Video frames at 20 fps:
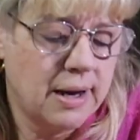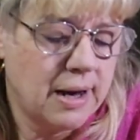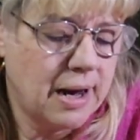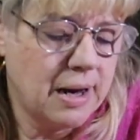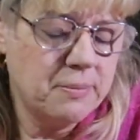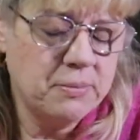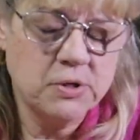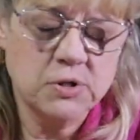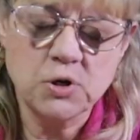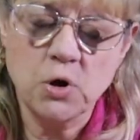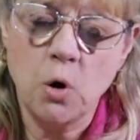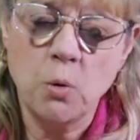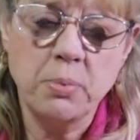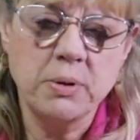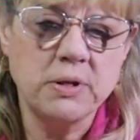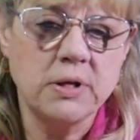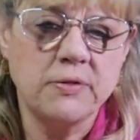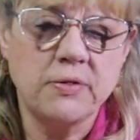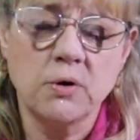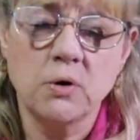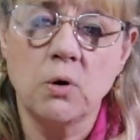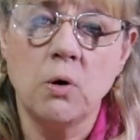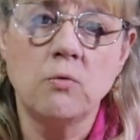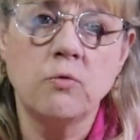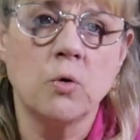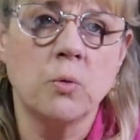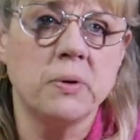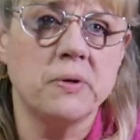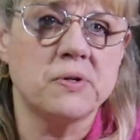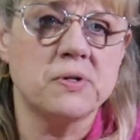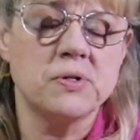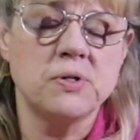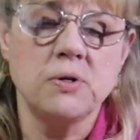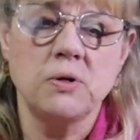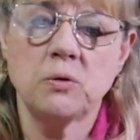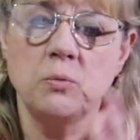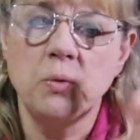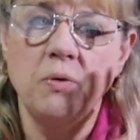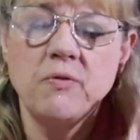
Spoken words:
I'm just hoping that they're over with soon.